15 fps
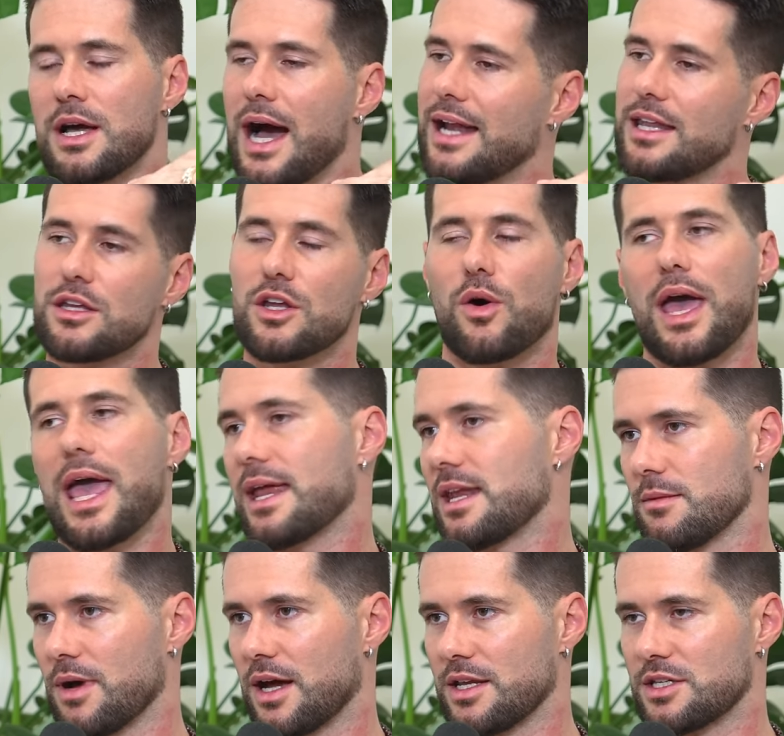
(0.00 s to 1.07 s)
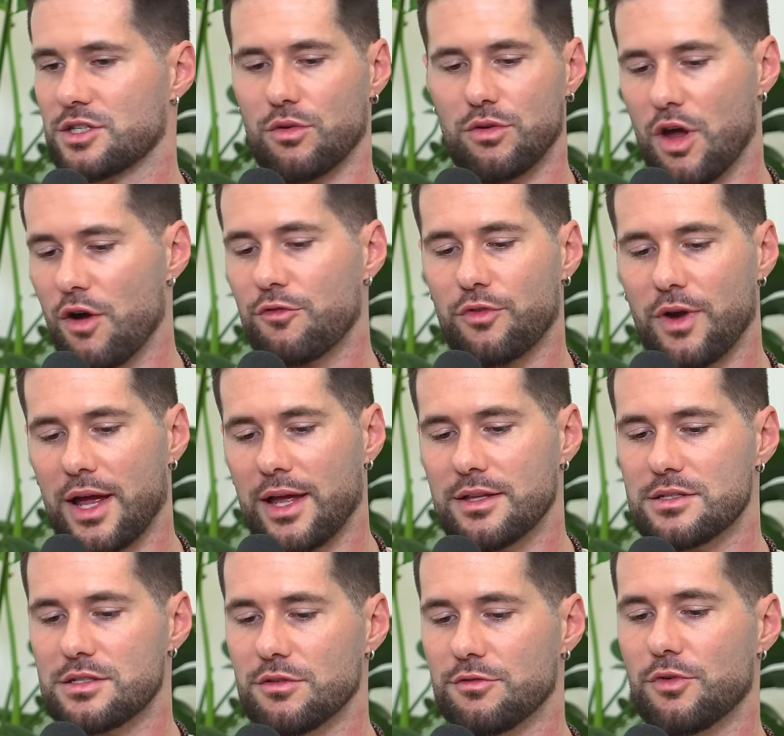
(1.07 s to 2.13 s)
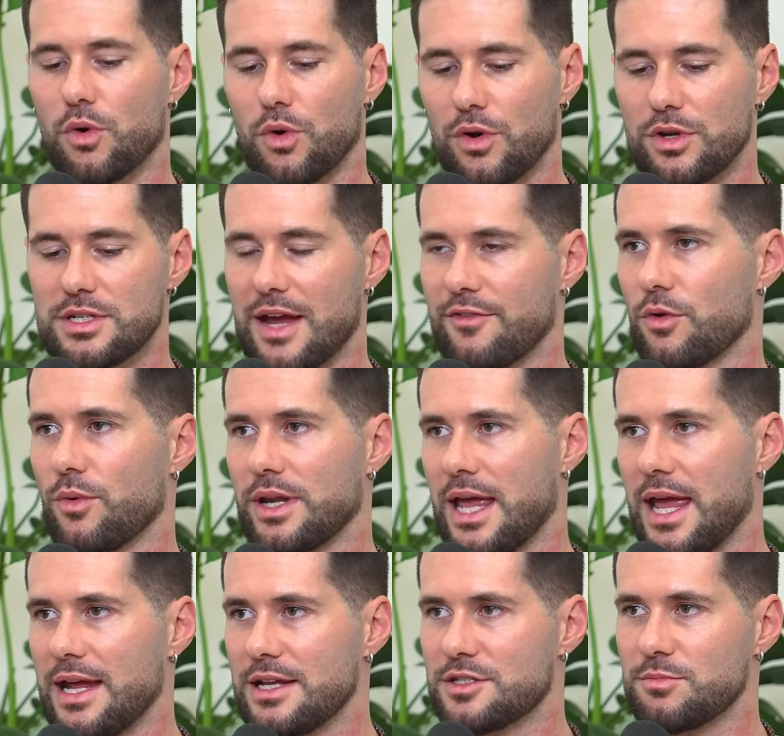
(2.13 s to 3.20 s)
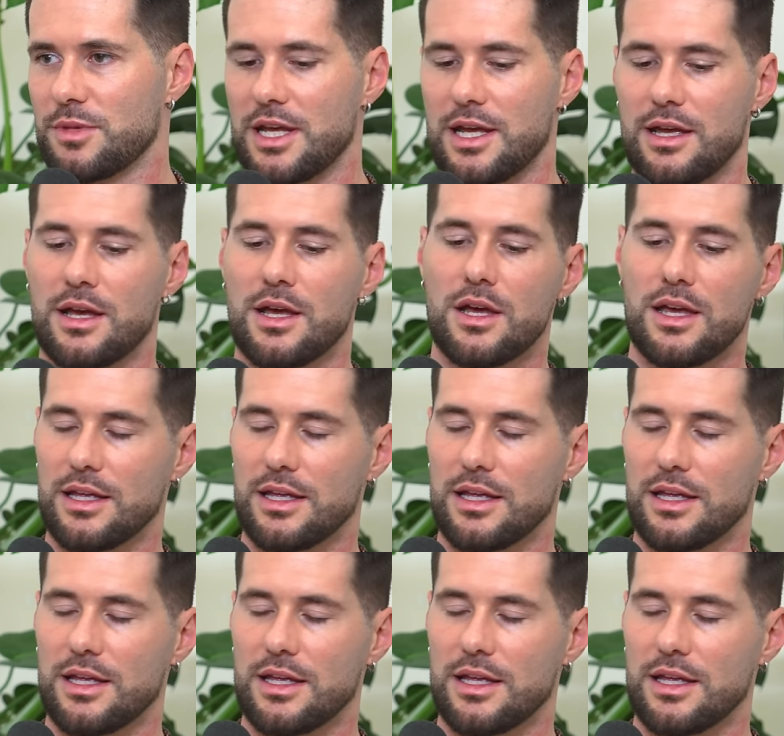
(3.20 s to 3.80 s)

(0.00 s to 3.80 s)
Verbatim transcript: I didn't know anybody. So no friends, divorced, everyone hates me.